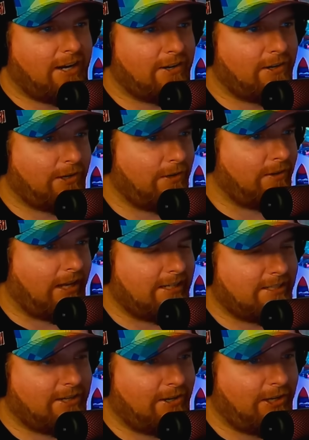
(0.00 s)

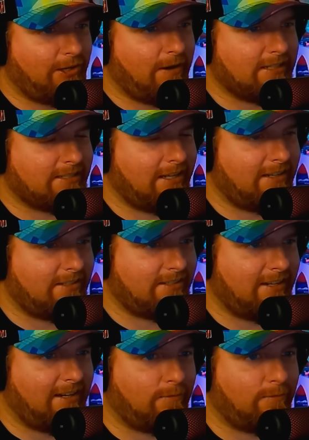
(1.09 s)
underutilized here in the U.S. that is,